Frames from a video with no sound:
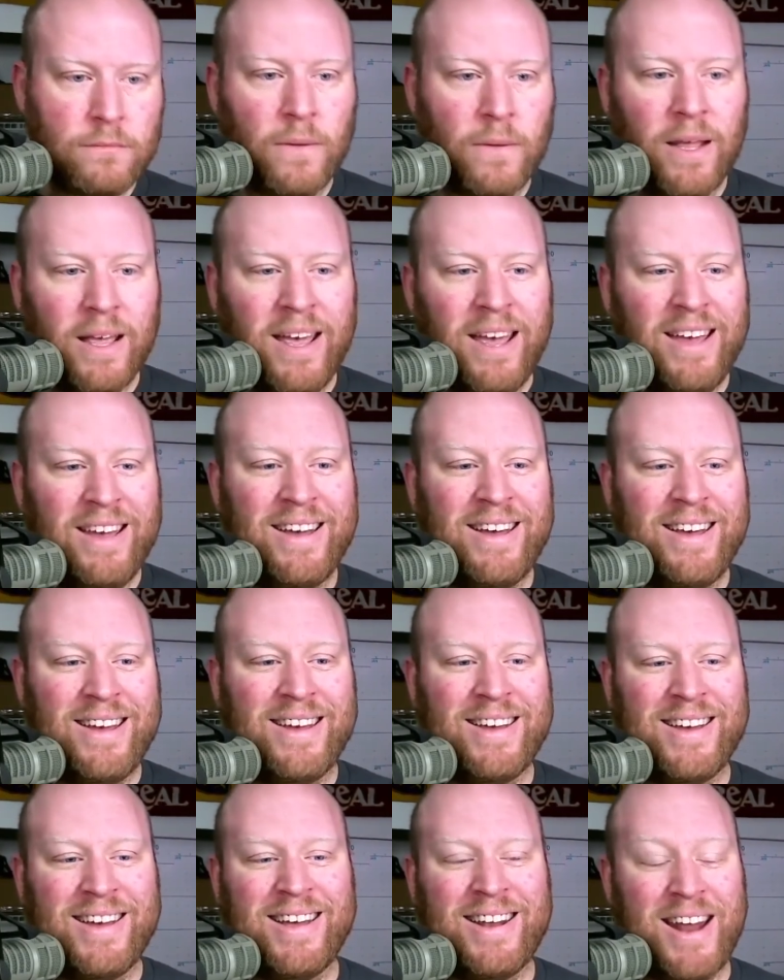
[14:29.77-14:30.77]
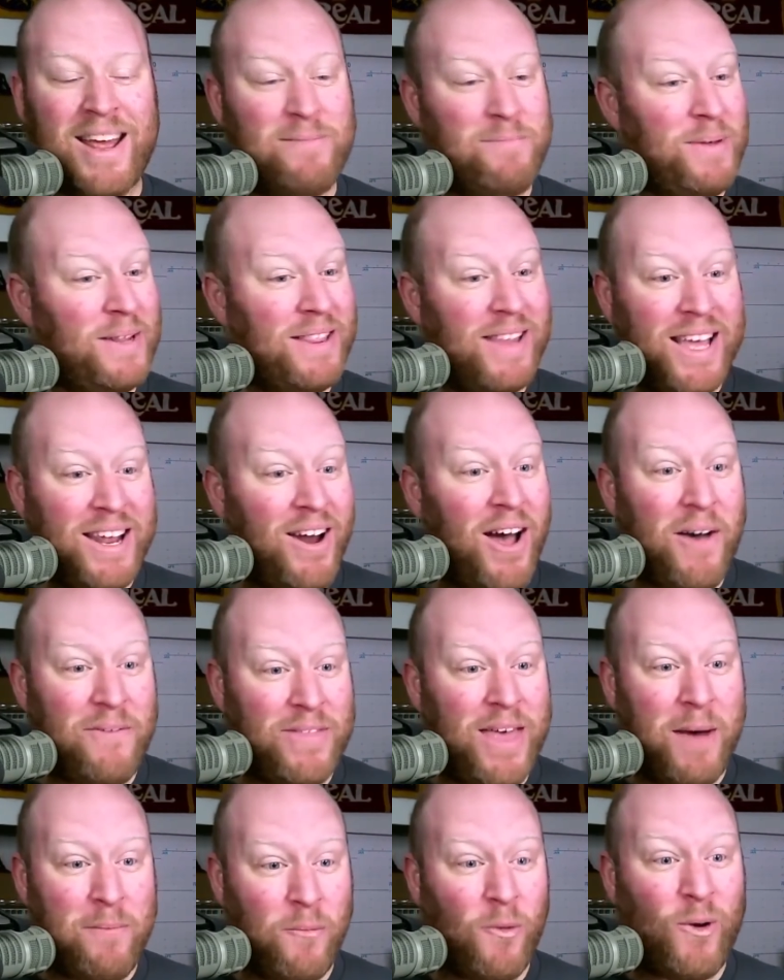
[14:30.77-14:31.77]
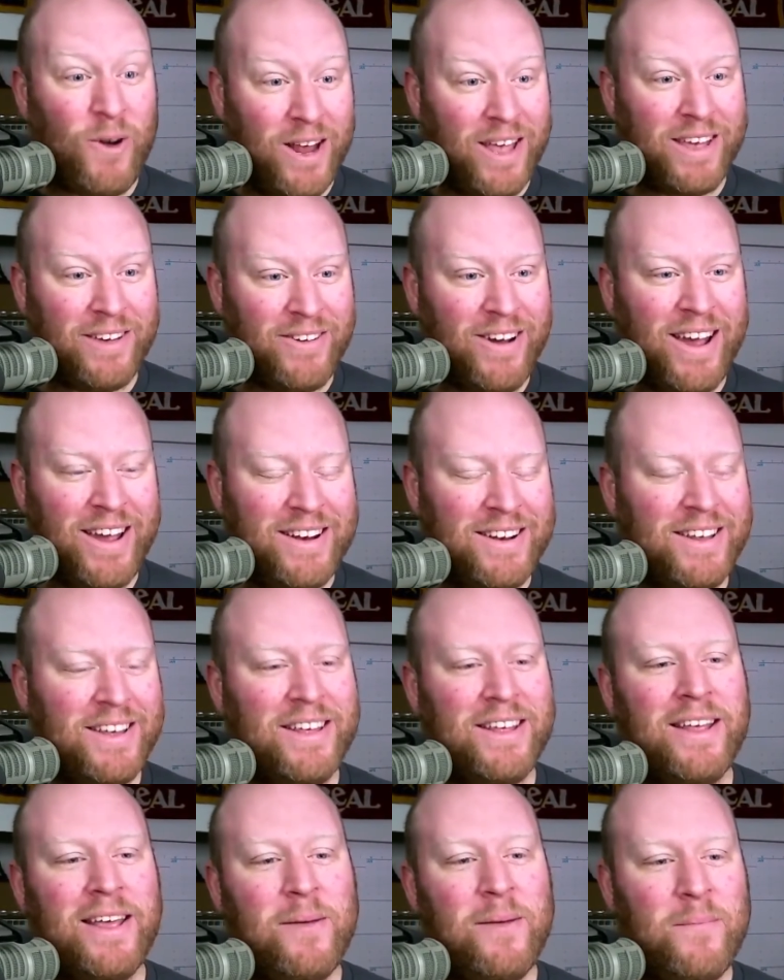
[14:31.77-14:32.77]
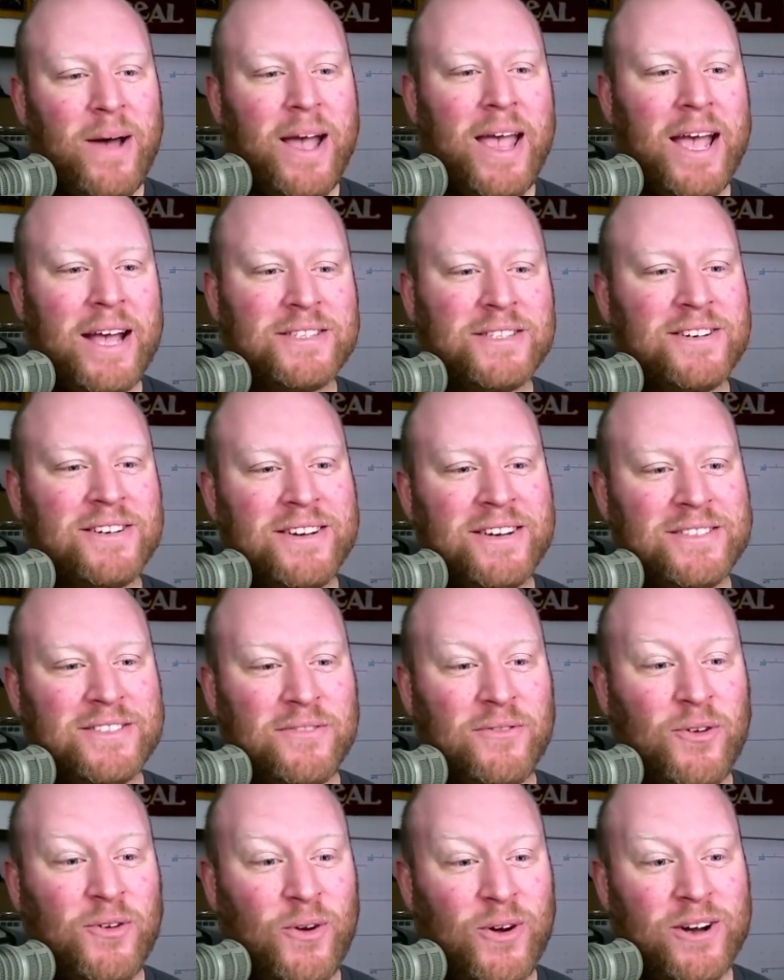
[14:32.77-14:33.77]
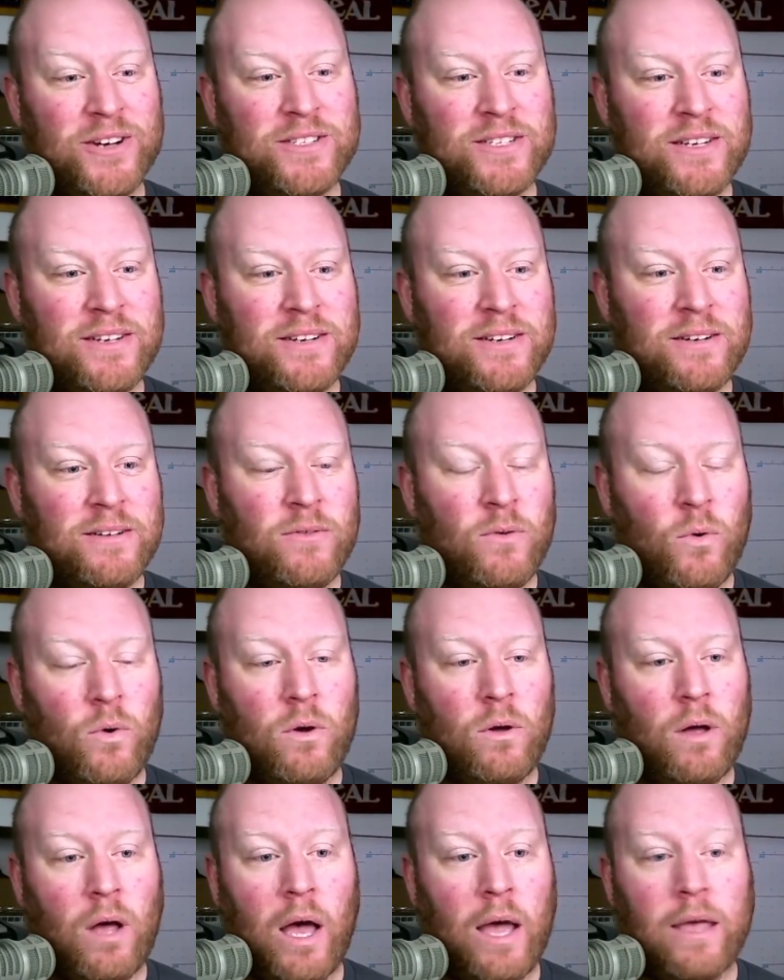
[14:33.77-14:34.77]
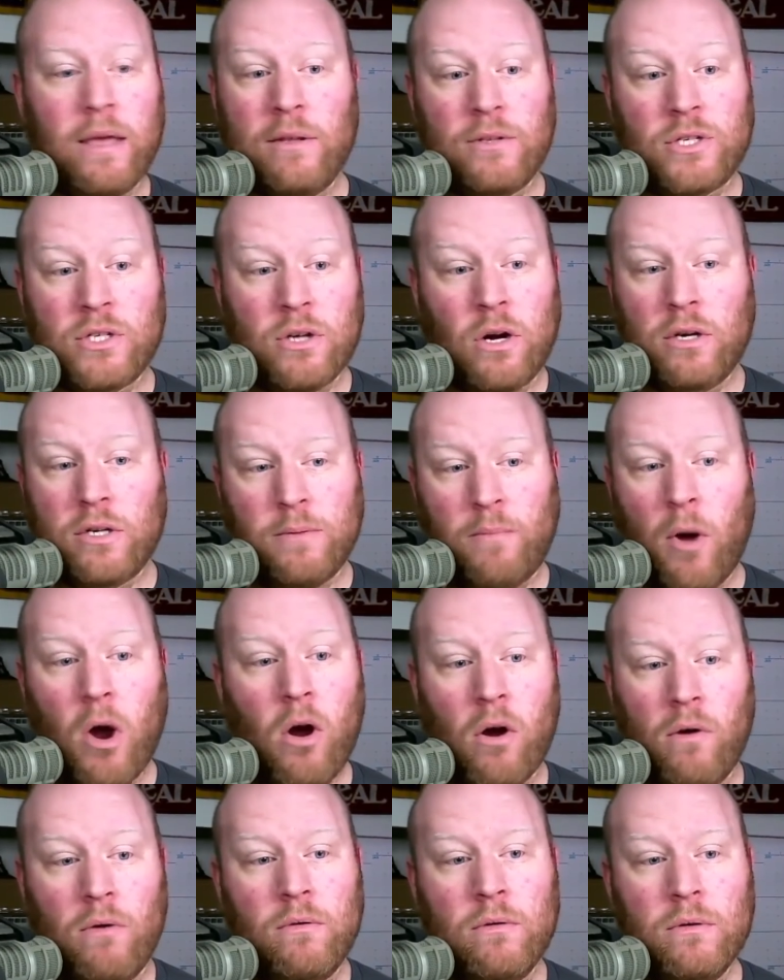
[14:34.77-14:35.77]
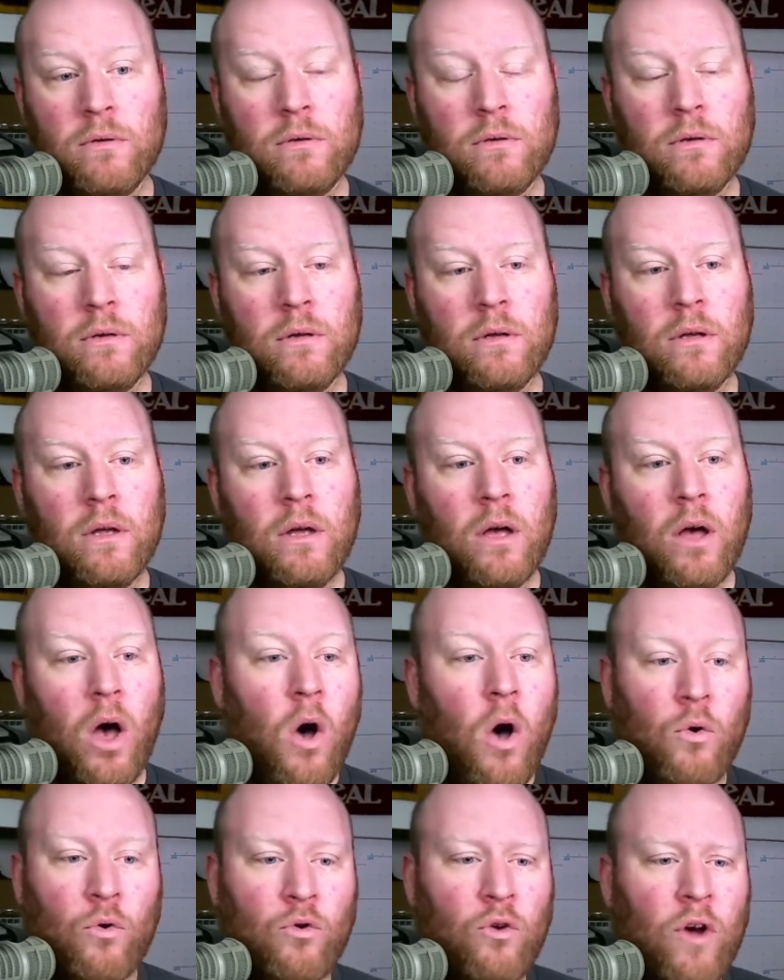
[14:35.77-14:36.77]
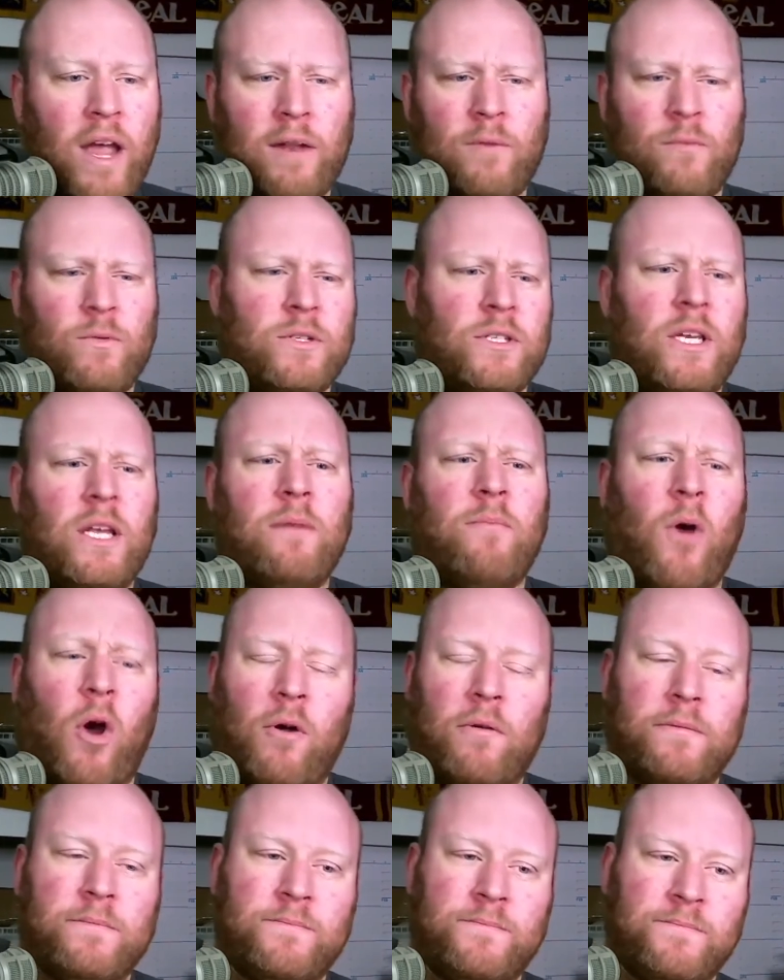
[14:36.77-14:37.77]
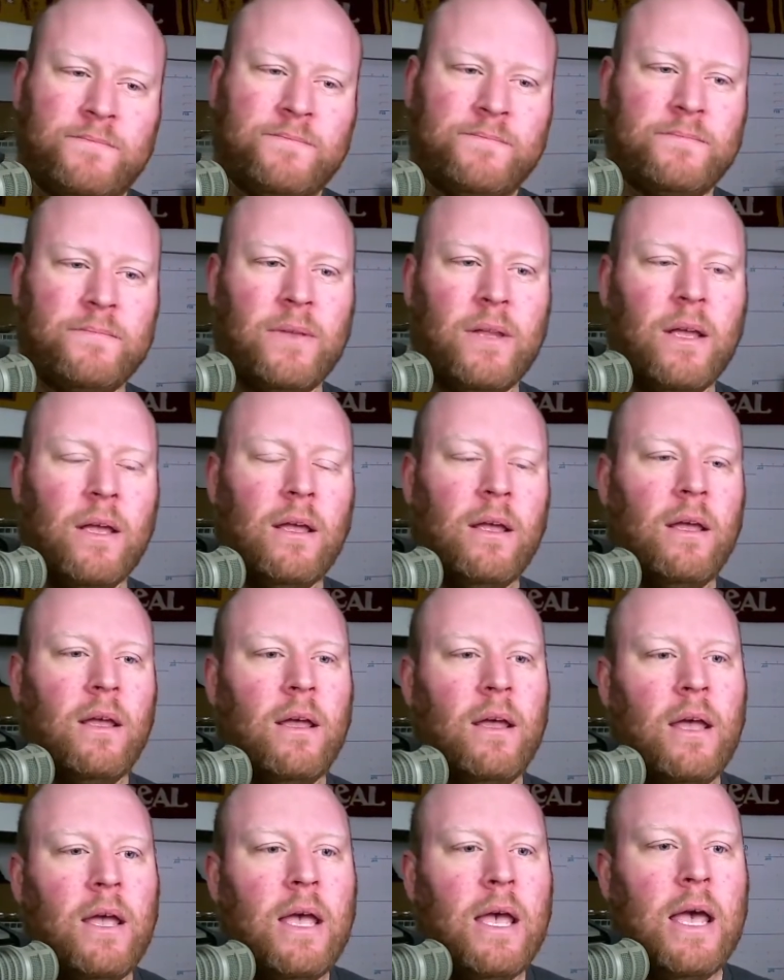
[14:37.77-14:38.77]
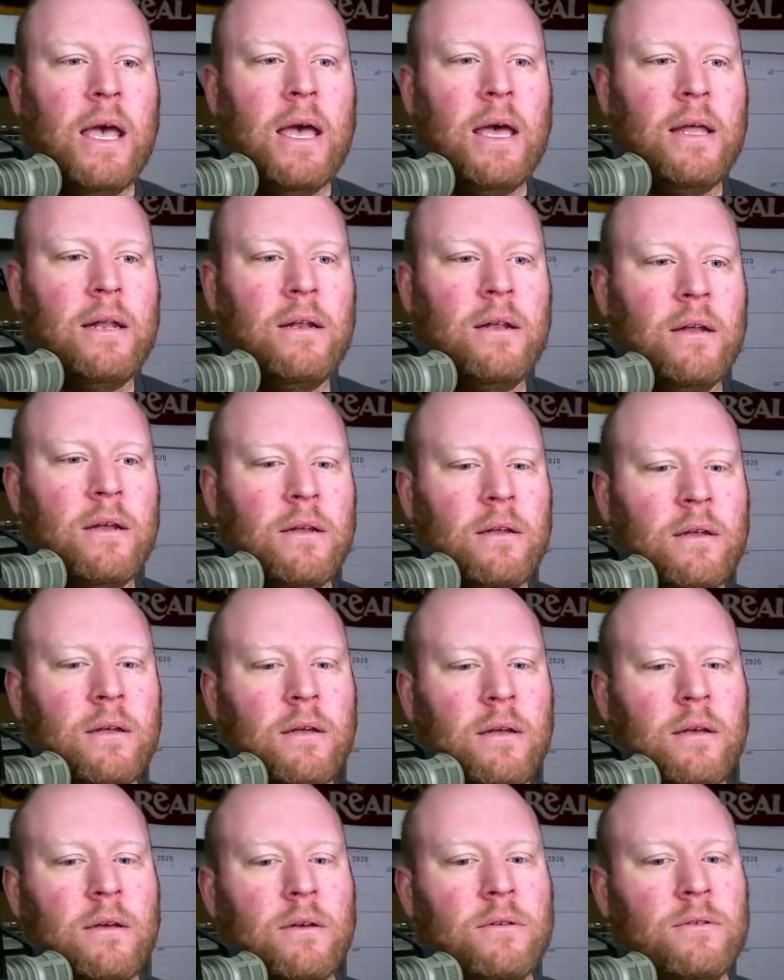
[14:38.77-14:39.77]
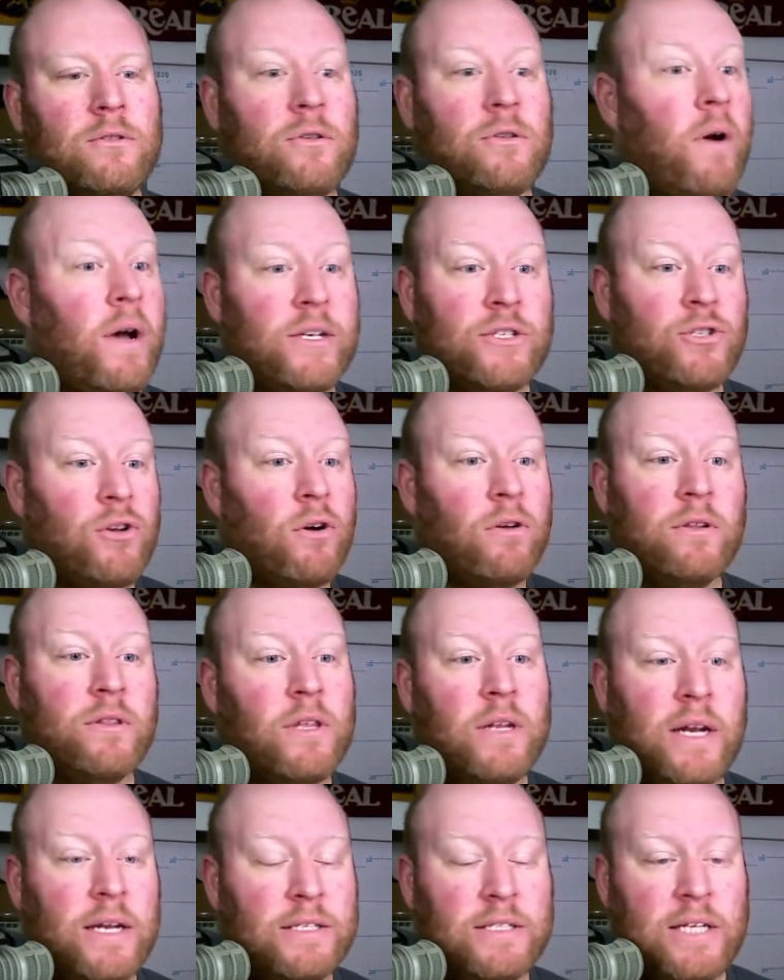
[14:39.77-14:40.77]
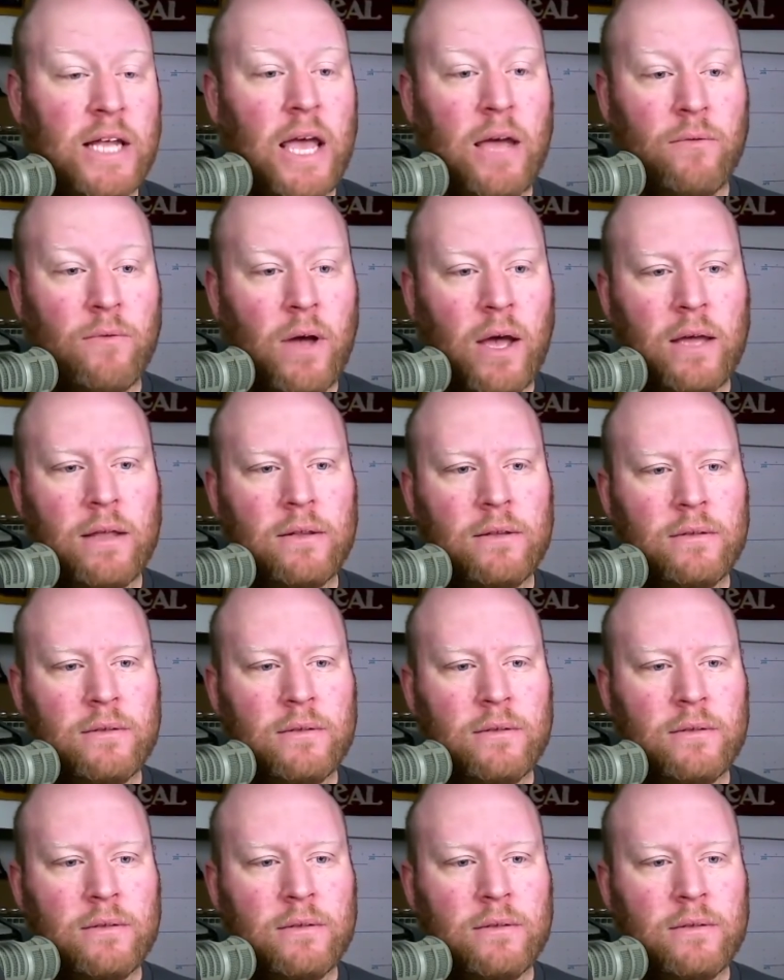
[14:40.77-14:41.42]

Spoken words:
And I'd been laid off that morning, right? My answer is, of course, "Well, I can start tomorrow." "Oh, great. We'll see you tomorrow." And so I started the next day, right?